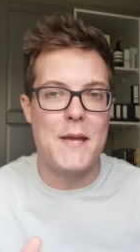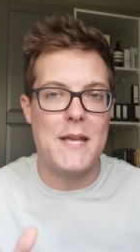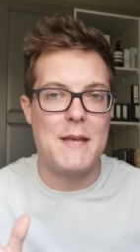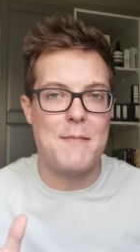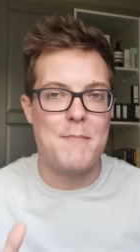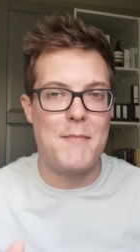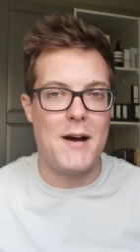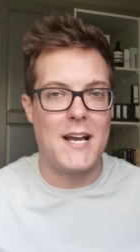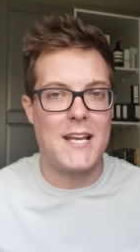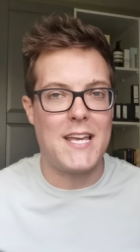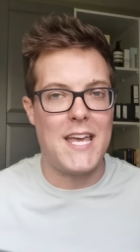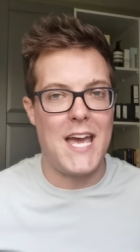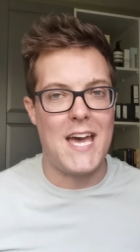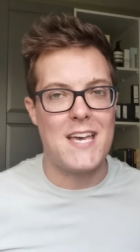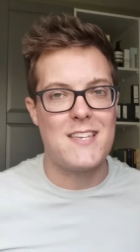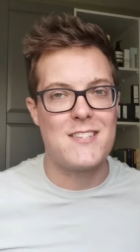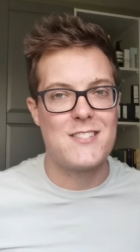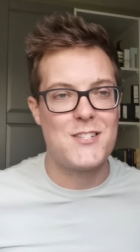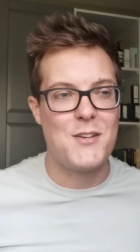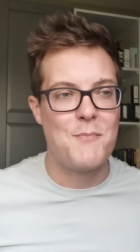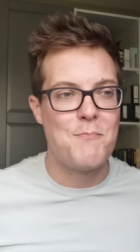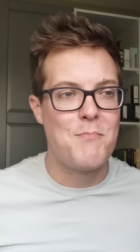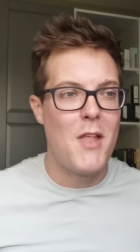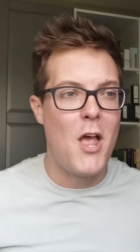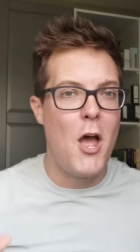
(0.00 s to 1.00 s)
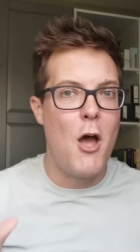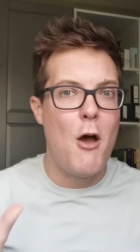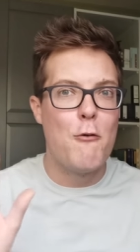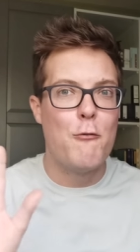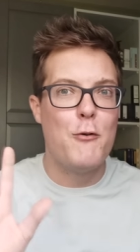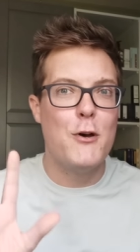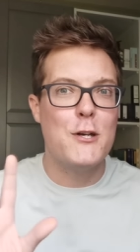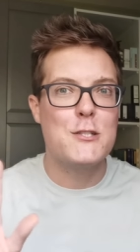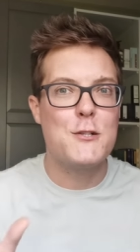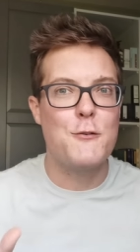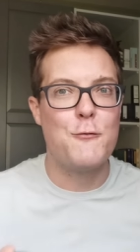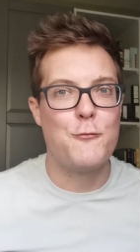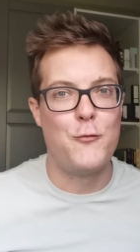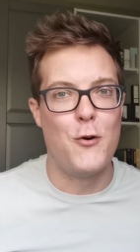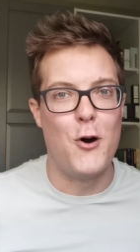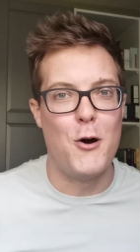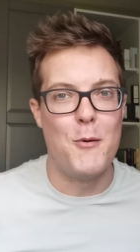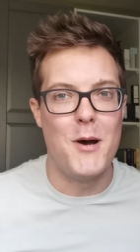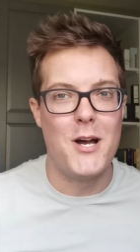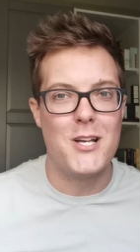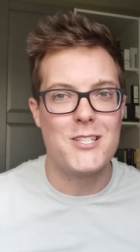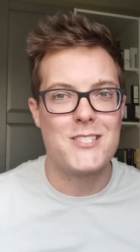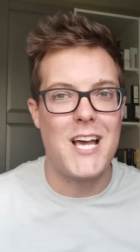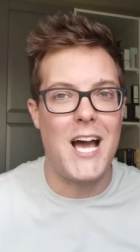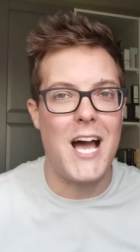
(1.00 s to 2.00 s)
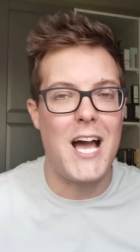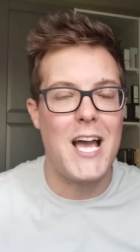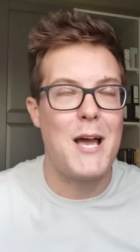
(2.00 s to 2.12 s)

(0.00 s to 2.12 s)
be my guest. First and foremost,